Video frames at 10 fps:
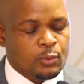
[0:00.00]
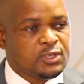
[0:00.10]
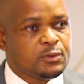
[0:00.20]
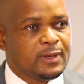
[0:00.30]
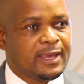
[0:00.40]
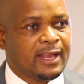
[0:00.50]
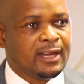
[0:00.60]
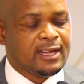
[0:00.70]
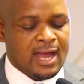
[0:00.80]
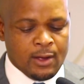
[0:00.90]
which we
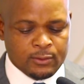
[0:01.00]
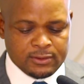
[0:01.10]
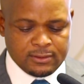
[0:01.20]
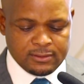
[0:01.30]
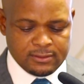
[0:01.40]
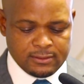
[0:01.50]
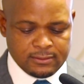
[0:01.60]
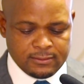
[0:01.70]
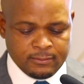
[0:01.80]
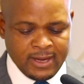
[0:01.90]
carried out
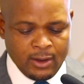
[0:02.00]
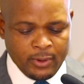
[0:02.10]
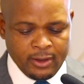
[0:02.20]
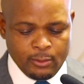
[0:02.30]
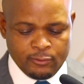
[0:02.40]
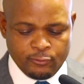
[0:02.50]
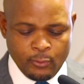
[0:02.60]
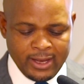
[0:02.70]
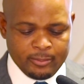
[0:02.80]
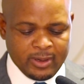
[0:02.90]
by way of
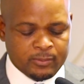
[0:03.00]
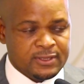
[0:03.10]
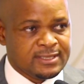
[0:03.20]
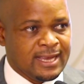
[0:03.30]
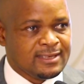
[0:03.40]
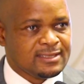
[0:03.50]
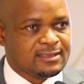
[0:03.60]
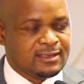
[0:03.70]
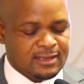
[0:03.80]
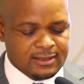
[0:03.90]
well-publicized
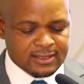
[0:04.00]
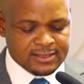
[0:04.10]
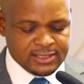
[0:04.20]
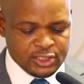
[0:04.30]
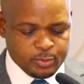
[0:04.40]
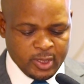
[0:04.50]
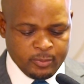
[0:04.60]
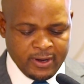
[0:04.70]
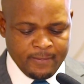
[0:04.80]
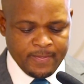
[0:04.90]
research
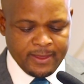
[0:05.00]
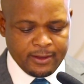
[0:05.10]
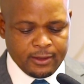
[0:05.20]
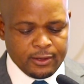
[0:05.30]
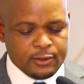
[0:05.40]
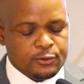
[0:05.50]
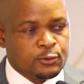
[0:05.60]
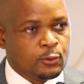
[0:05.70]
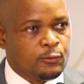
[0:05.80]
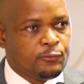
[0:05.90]
paper
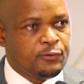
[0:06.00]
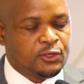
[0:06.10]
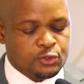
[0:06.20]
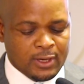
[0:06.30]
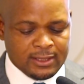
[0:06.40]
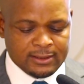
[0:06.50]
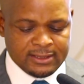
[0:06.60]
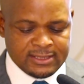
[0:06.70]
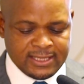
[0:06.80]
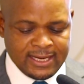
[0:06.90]
through visual
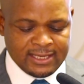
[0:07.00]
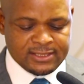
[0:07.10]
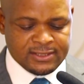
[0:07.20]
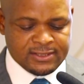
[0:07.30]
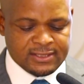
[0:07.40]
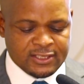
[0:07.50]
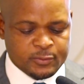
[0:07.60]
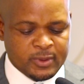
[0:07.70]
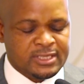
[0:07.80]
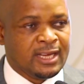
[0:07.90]
interactions,
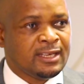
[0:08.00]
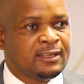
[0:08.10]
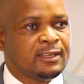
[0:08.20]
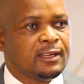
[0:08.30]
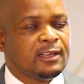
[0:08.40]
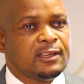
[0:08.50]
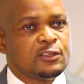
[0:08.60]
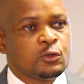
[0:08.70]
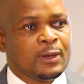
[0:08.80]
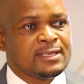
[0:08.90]
especially
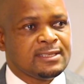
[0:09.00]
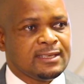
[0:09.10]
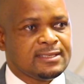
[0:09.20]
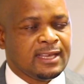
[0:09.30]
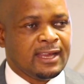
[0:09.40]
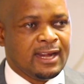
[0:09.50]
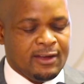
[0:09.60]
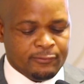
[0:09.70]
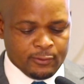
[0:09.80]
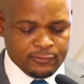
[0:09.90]
towards the second
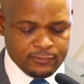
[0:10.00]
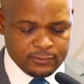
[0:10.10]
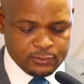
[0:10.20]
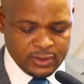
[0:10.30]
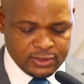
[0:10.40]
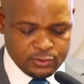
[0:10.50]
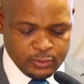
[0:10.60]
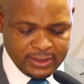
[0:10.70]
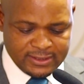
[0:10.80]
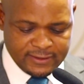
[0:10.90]
half of
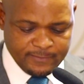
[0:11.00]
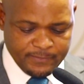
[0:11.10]
2020.